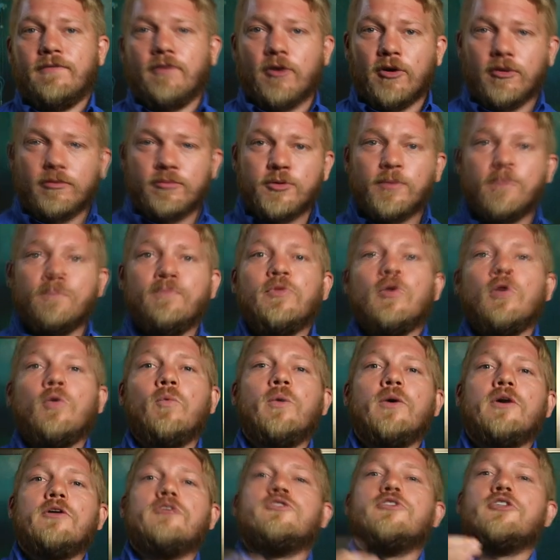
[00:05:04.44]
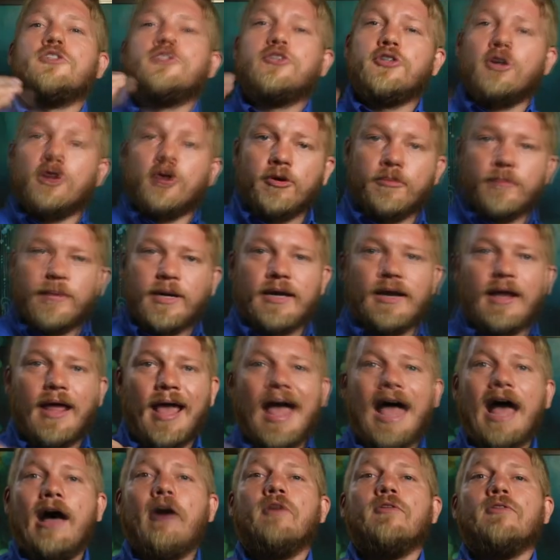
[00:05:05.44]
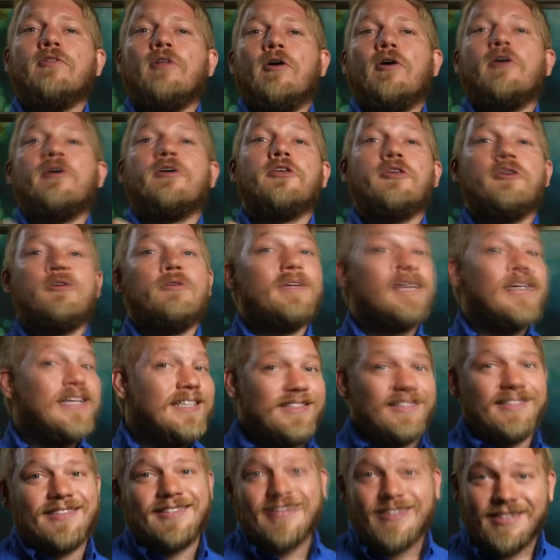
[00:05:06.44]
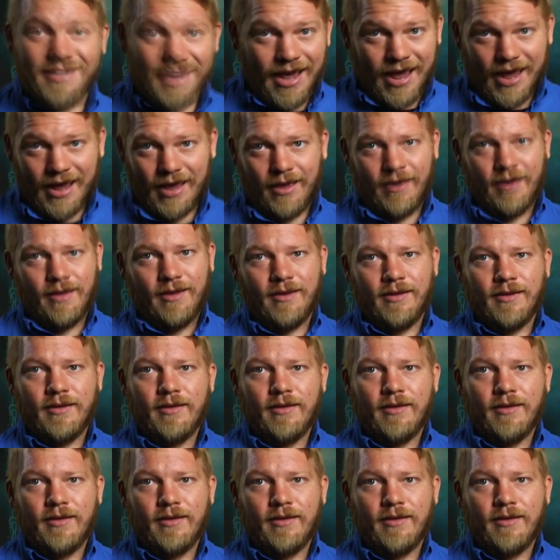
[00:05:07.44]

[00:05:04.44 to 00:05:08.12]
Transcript: firms, will determine how long you get to stay.